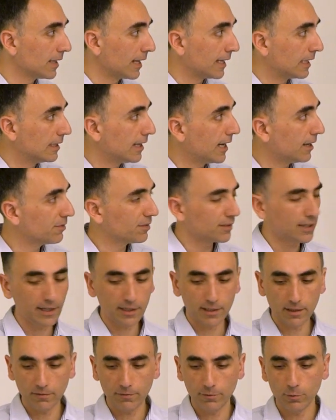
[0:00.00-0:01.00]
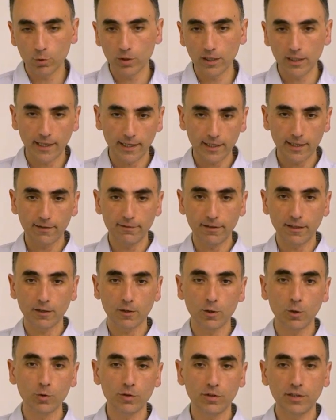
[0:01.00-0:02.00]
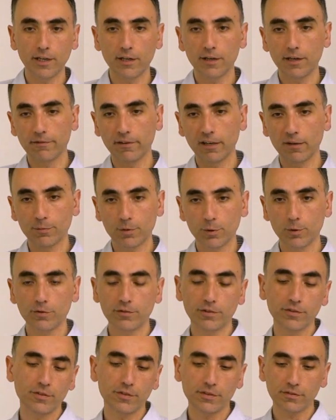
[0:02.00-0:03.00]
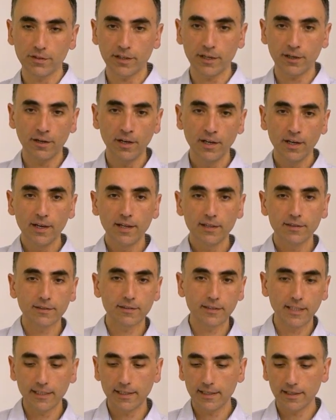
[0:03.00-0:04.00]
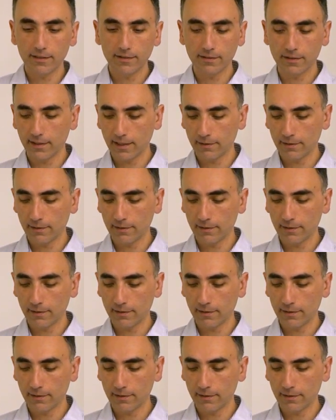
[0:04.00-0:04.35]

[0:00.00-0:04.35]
like life cycle fully, like having code there, having processes there, tickets and